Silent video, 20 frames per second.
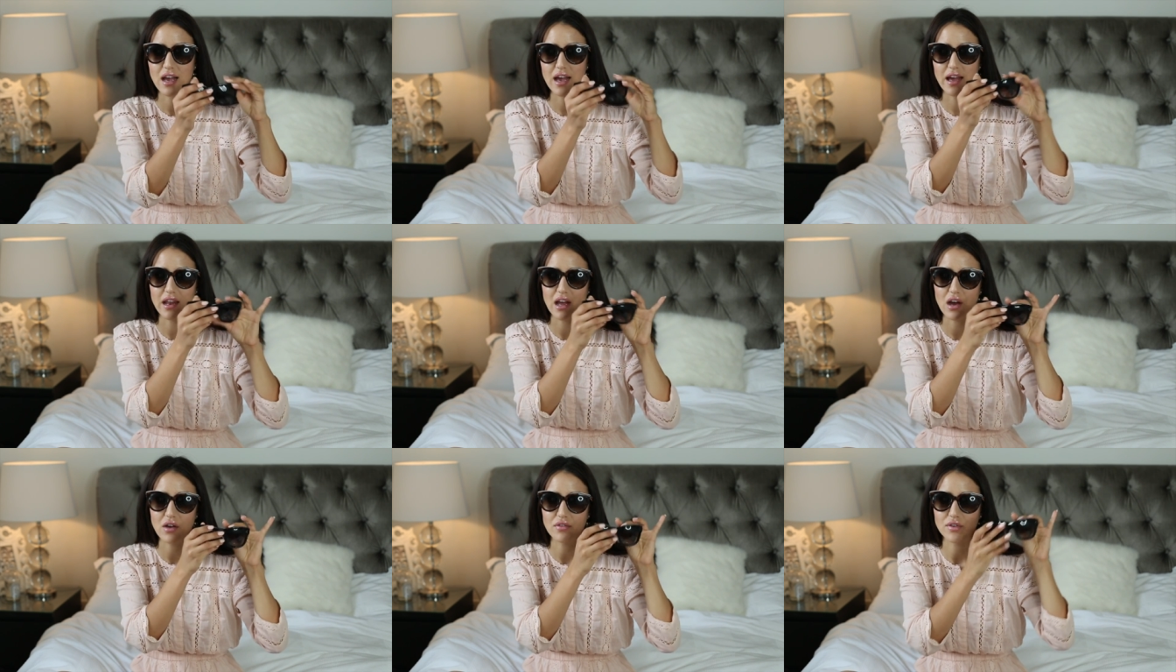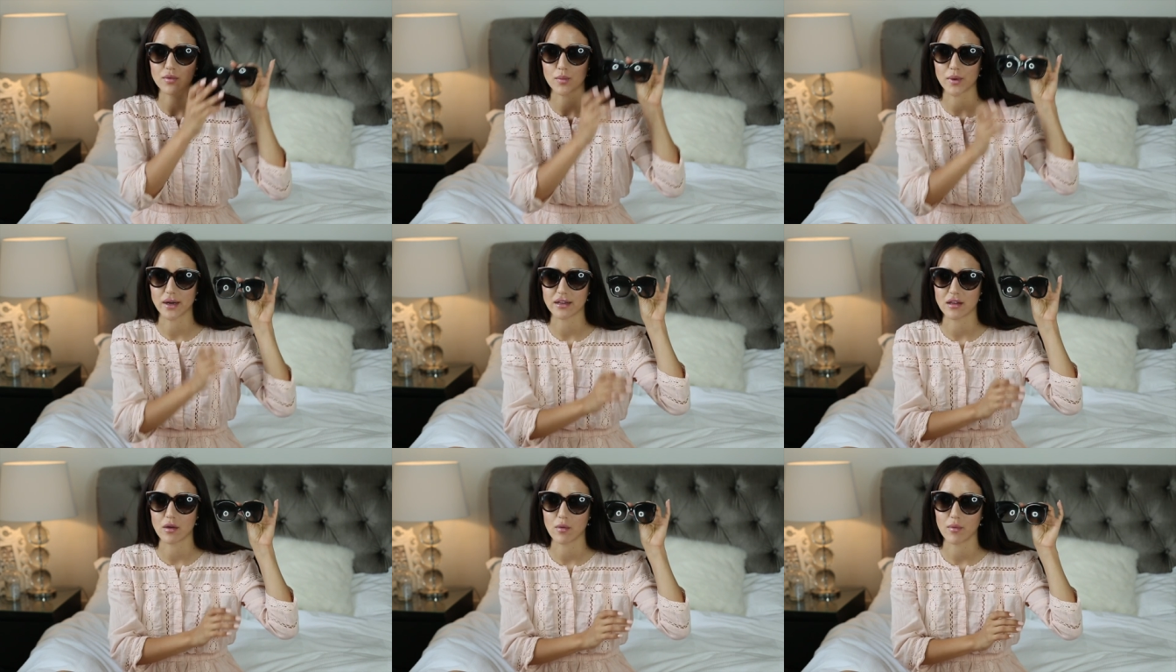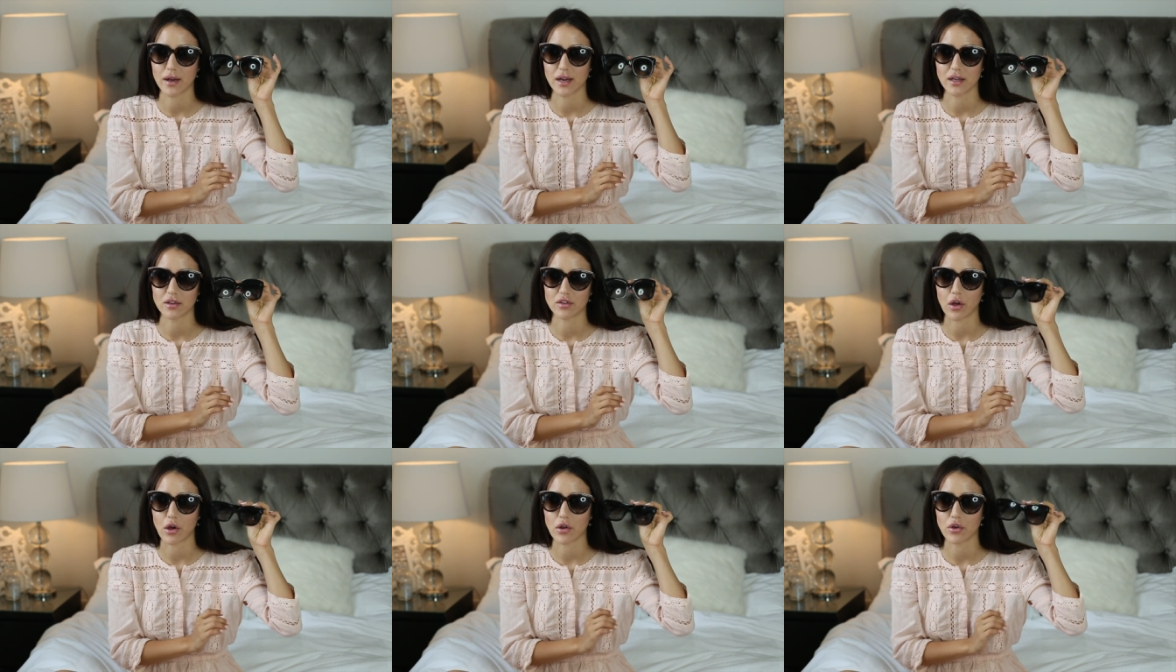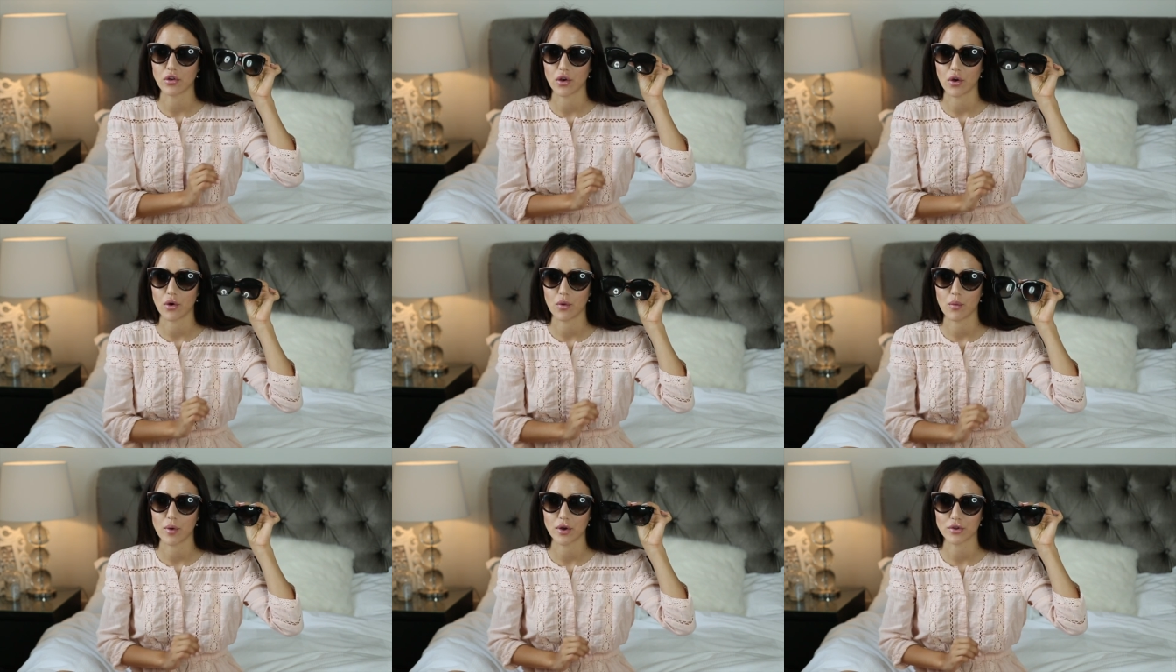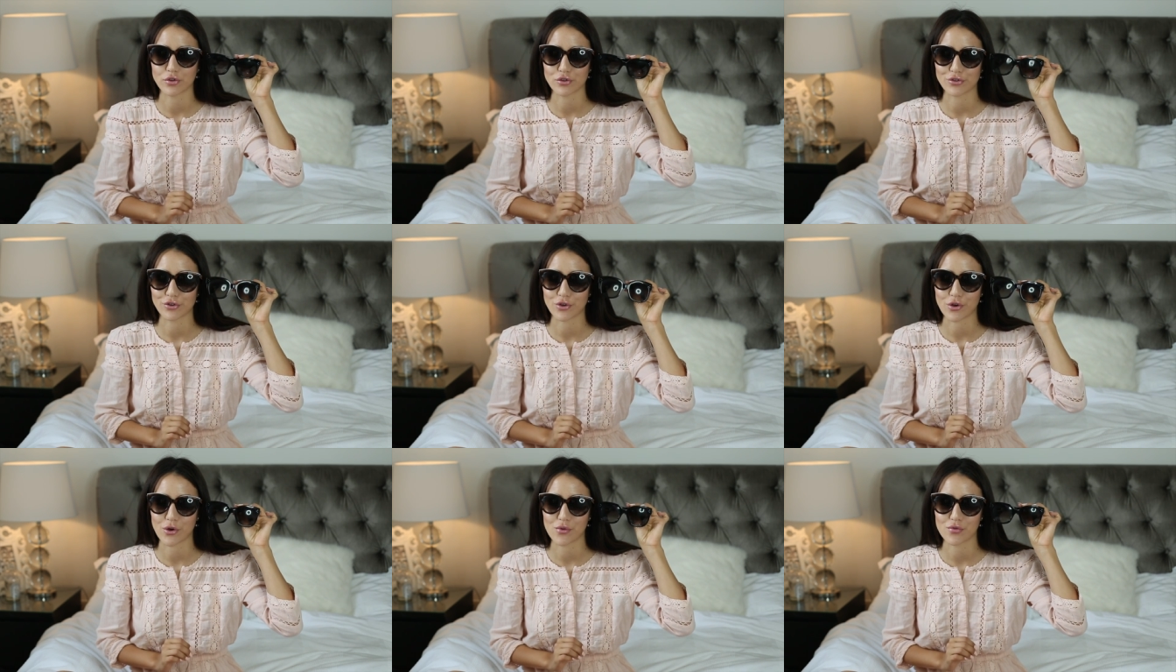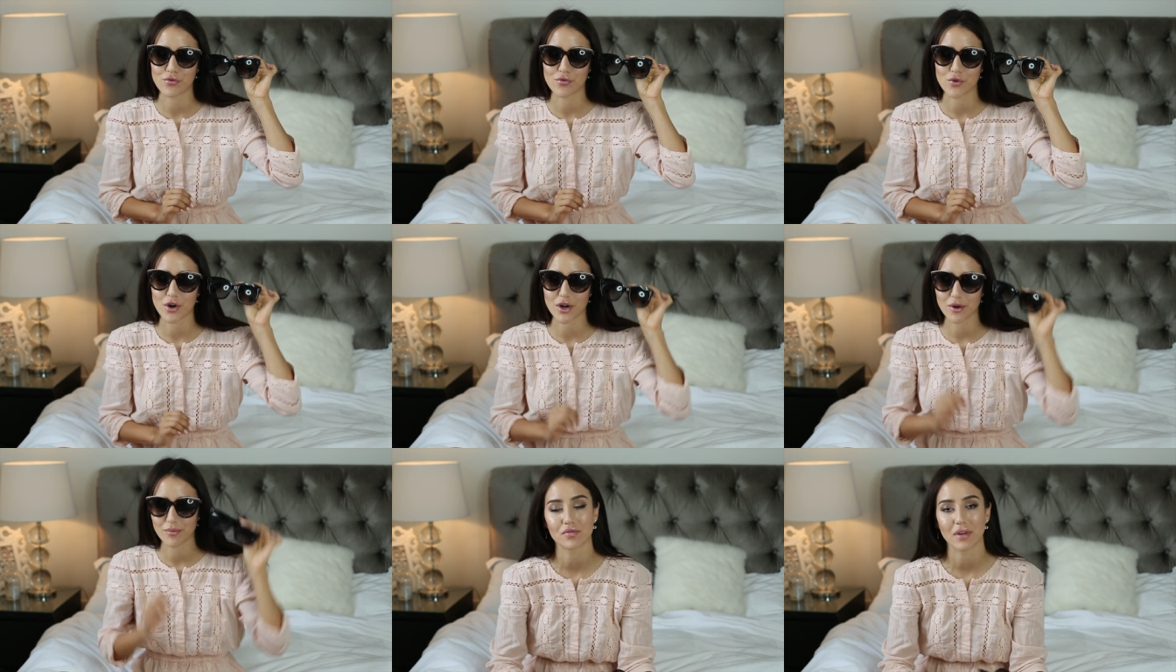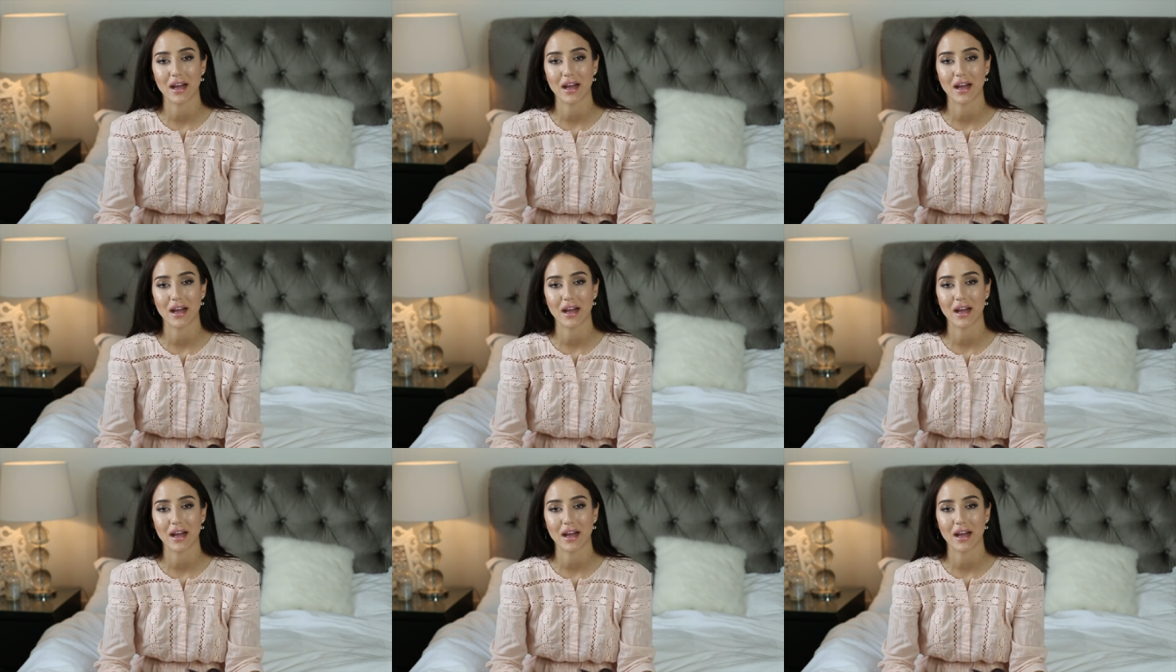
and I often wear them when I don't know what to go for.